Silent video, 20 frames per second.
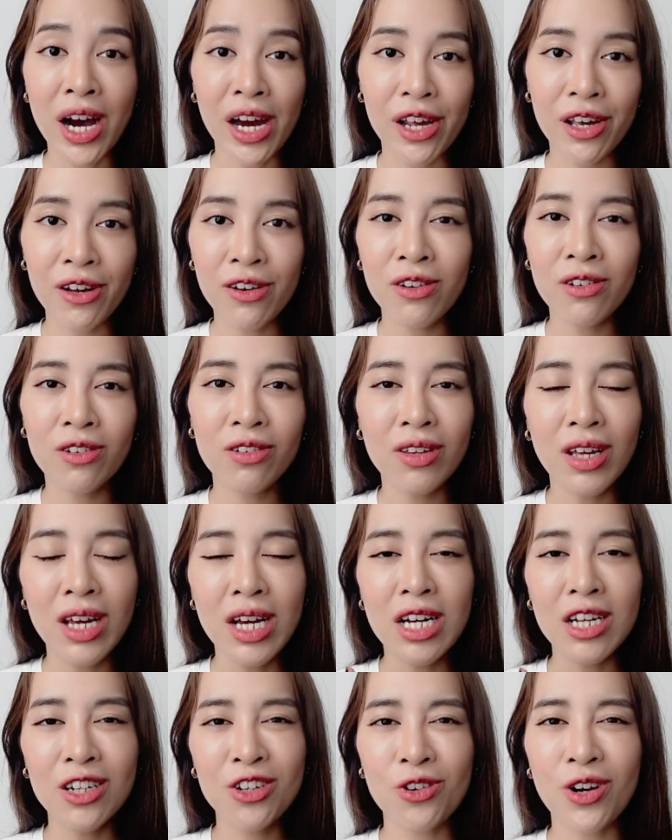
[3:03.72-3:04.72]
articles
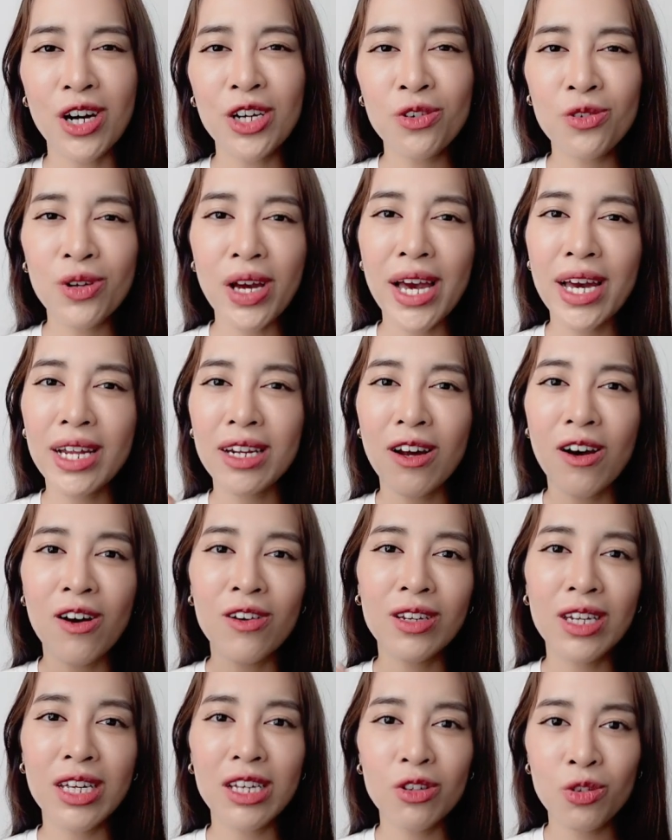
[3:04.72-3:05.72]
try to add
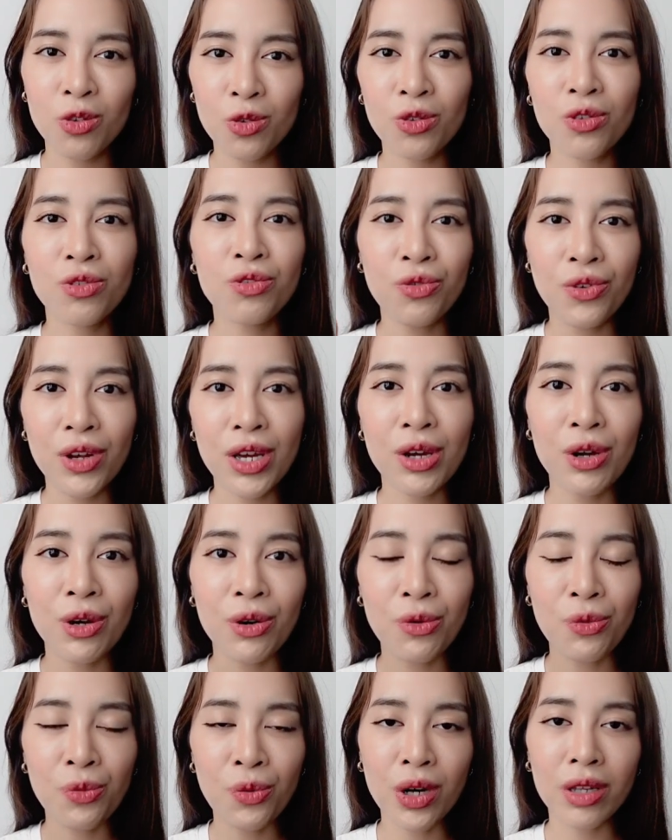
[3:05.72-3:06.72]
only two to three
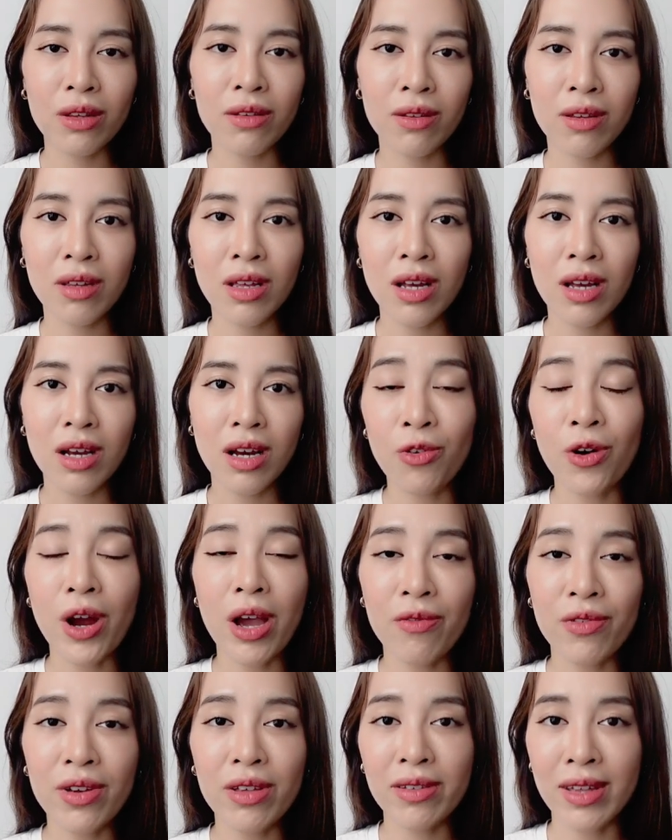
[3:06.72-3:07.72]
words for
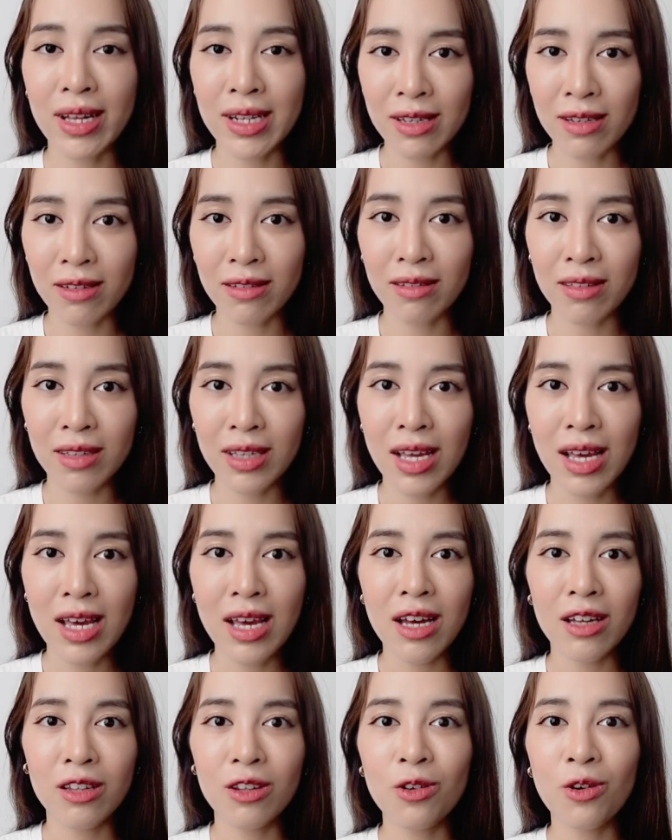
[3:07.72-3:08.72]
every sentence
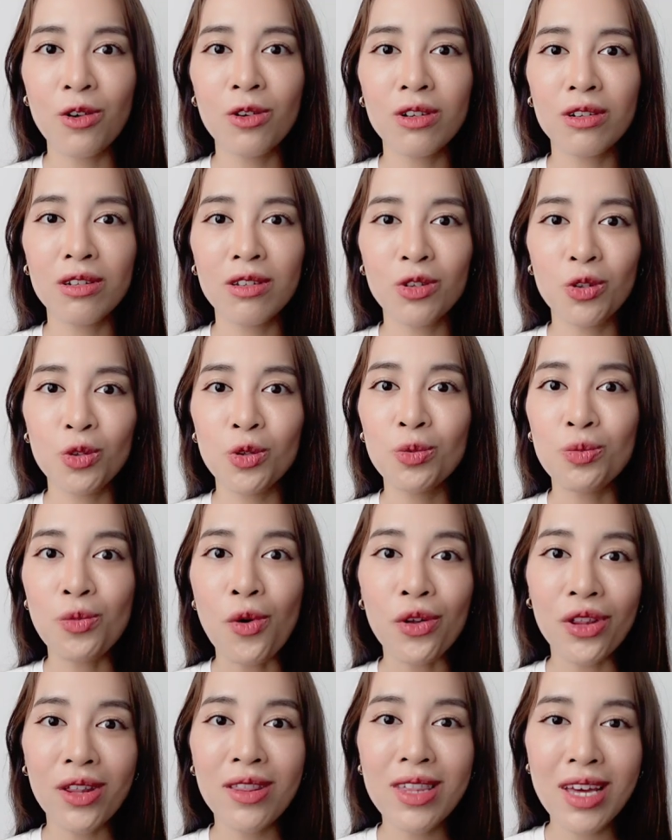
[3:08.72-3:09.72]
don't do
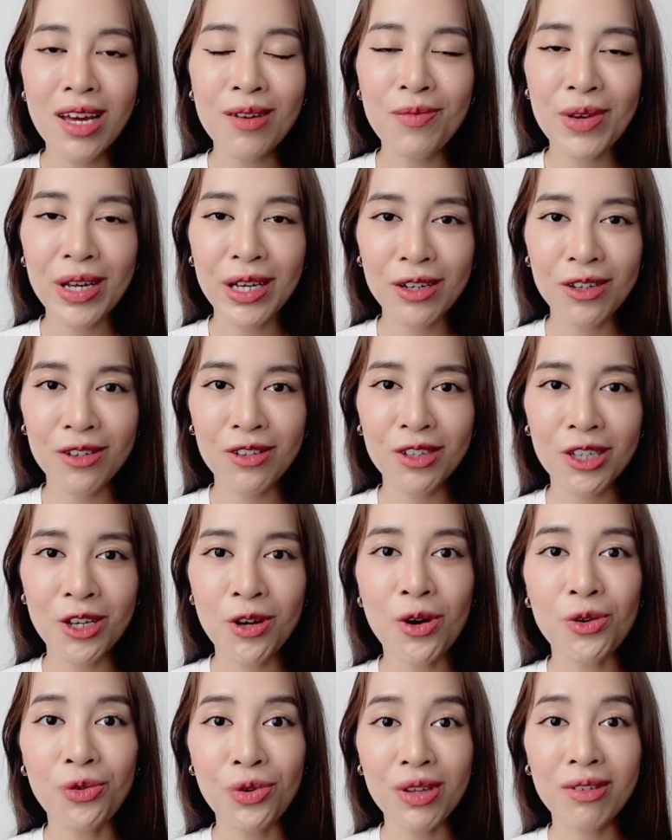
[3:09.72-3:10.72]
more than that because
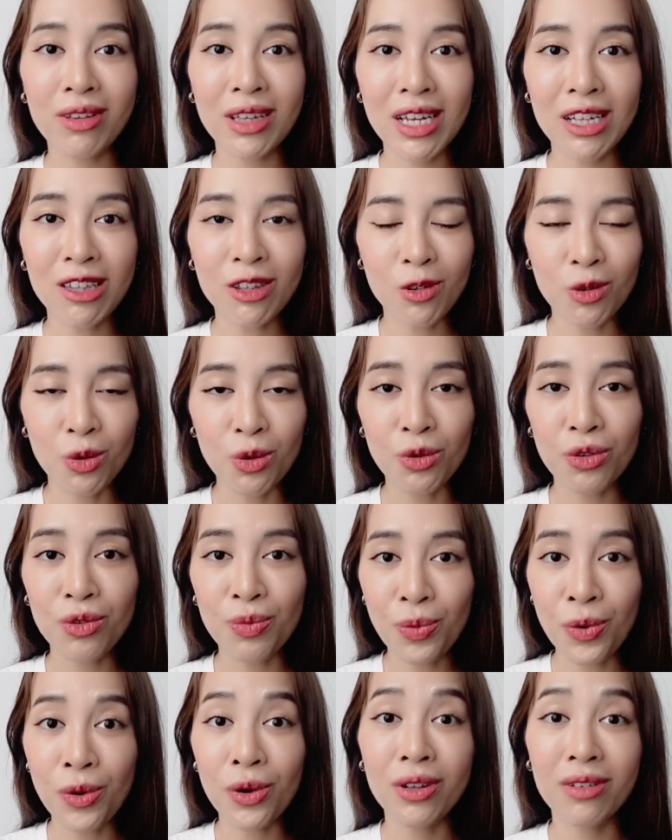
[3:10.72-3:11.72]
you're risking to lose
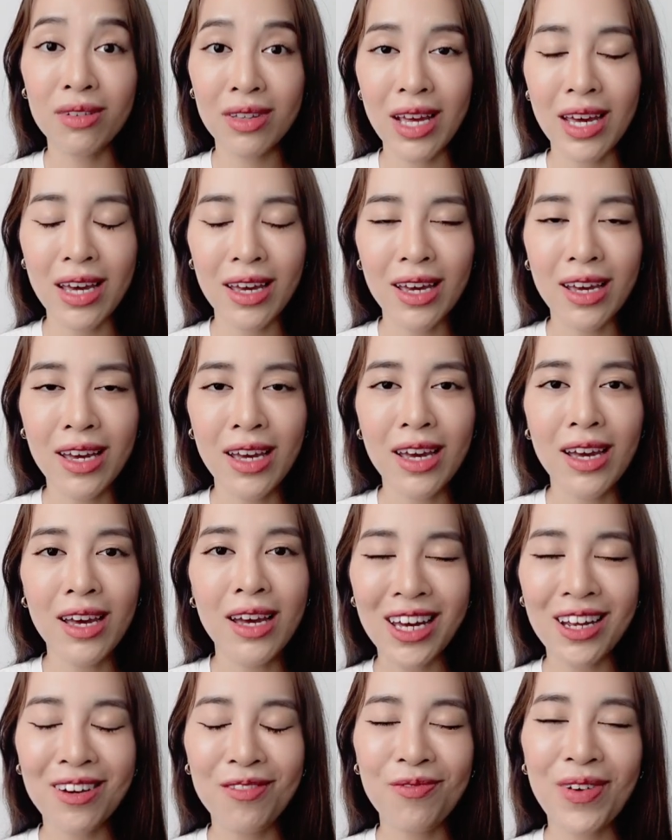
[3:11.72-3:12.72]
points there
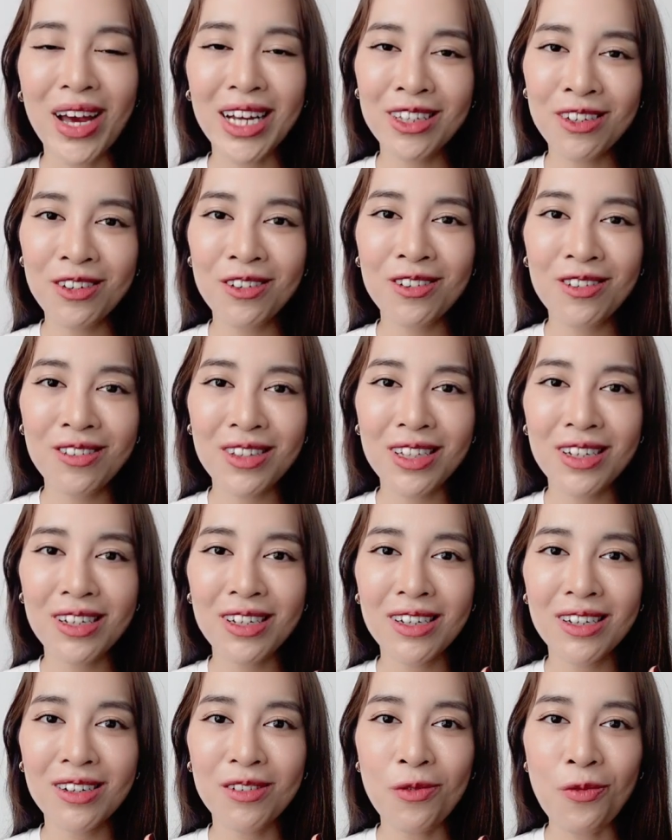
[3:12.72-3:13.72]
and back to
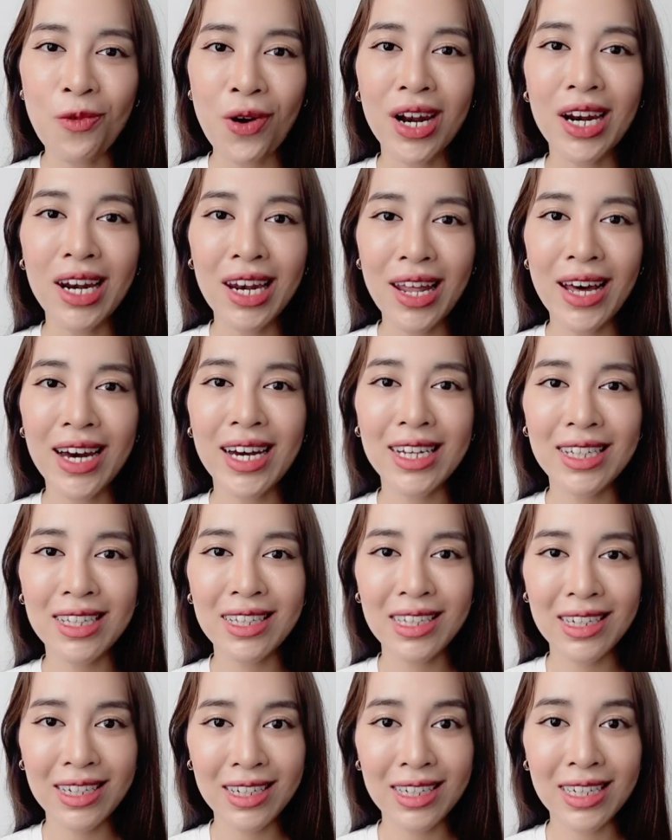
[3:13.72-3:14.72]
the one
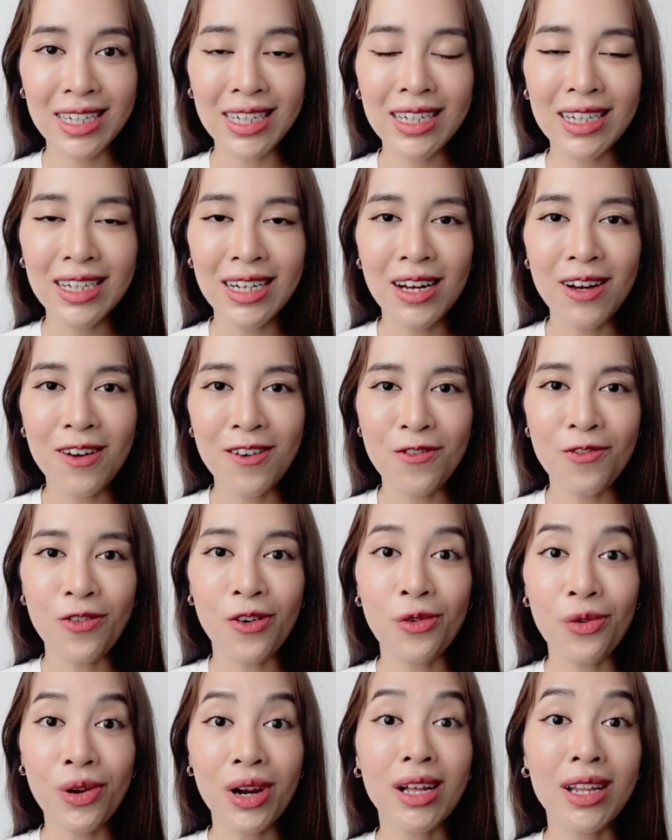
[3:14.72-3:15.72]
line technique
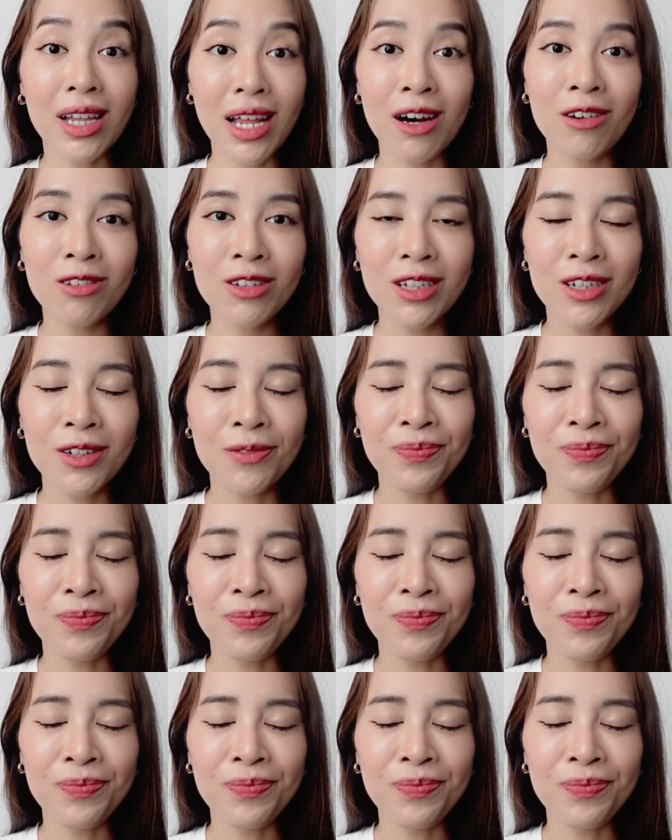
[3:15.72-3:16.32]
for read aloud